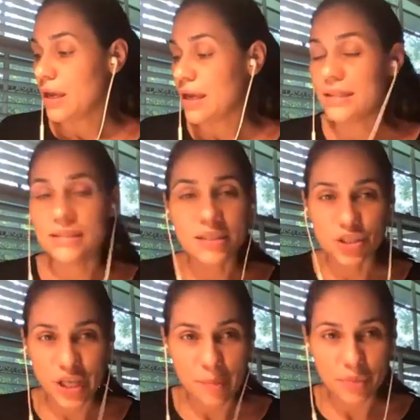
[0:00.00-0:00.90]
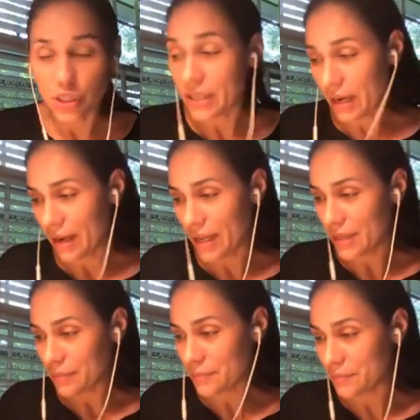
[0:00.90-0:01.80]
And this is chapter
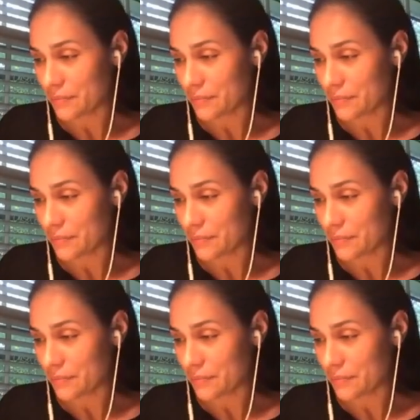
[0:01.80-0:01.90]
9,